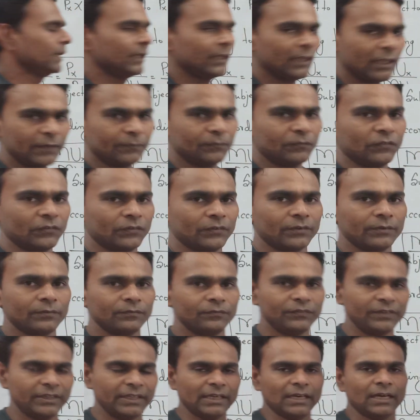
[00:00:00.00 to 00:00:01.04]
If
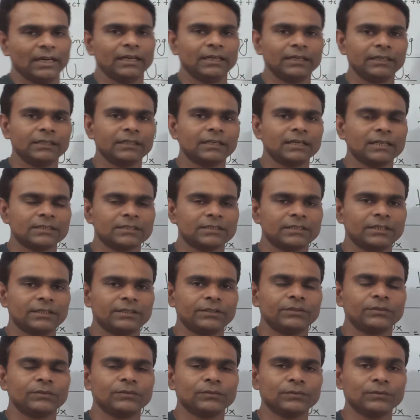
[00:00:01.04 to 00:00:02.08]
we are
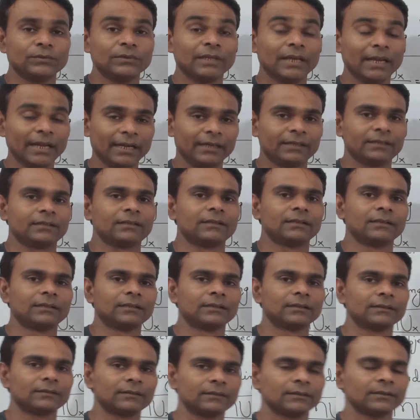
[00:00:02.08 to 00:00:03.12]
interested to get
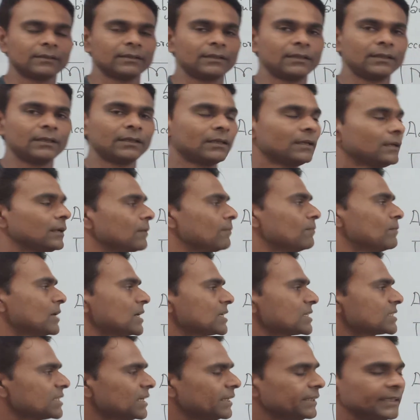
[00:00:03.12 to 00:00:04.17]

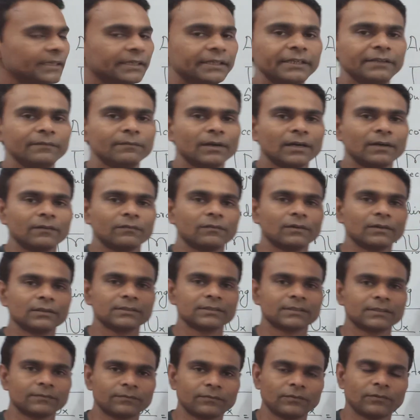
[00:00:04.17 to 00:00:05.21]
Marshallian demand
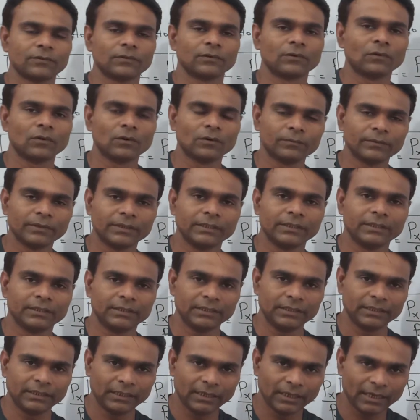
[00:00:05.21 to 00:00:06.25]
function for
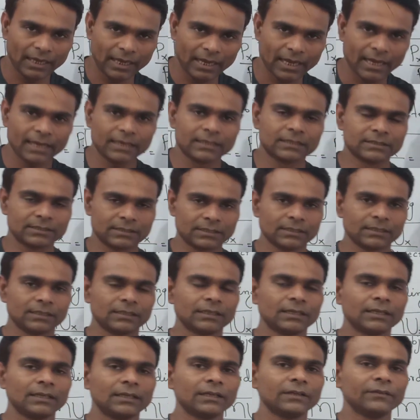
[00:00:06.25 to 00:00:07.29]
commodity X,
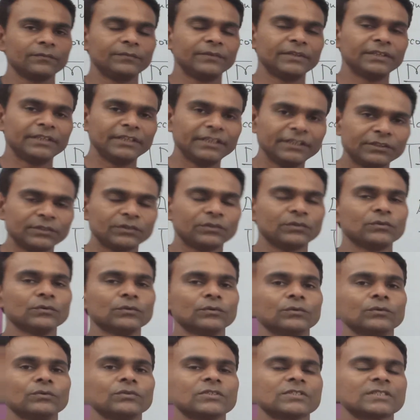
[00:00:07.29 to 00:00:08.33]
we need
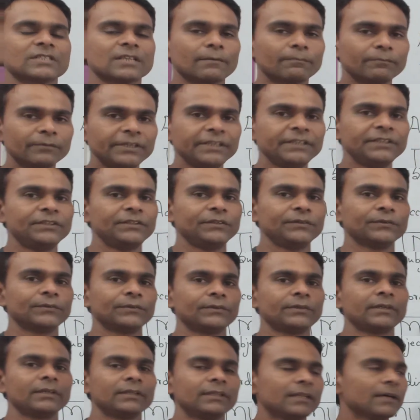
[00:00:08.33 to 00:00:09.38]
to
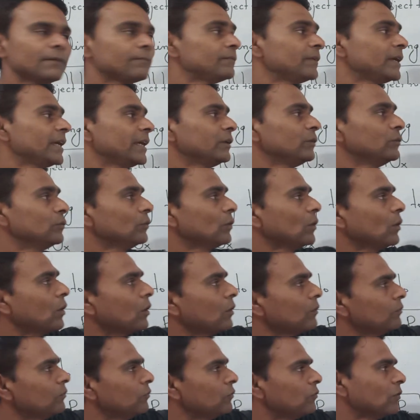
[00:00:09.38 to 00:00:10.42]
substitute the value
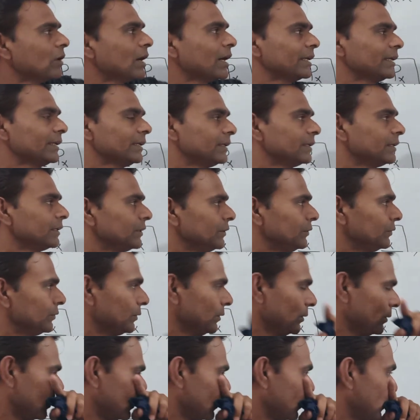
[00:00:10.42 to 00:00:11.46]
of Y. You
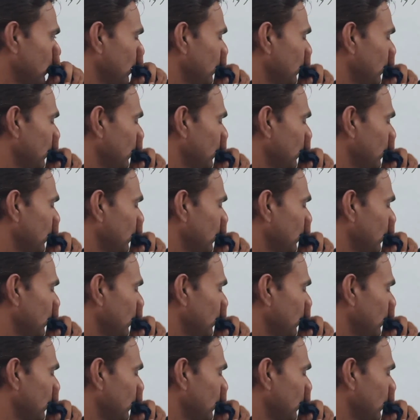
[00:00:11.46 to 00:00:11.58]
know,